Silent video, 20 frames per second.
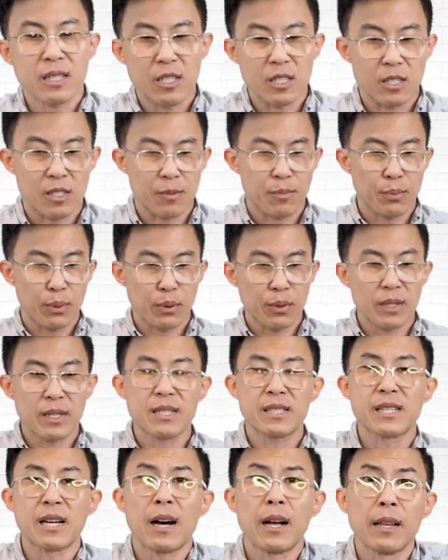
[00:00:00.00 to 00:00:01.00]
thing is
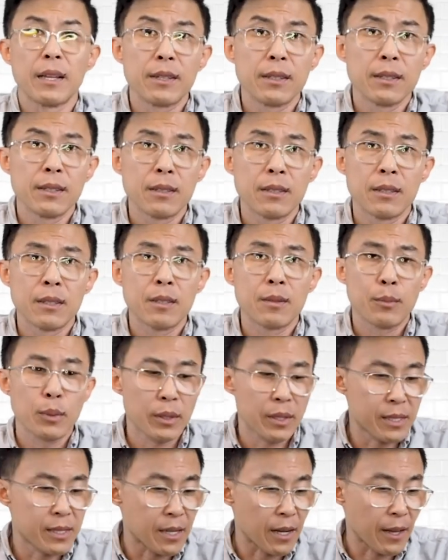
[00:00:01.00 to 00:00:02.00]
pretty solid,
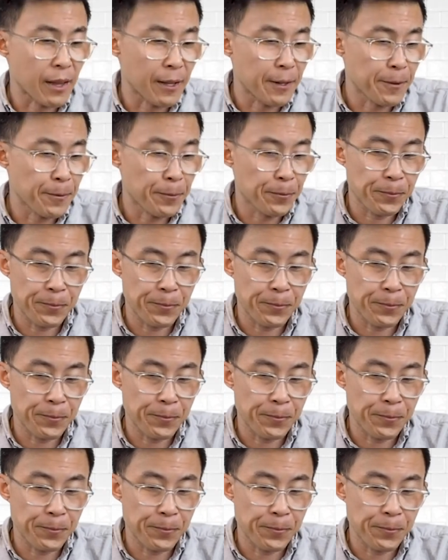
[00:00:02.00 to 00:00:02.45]
pretty solid.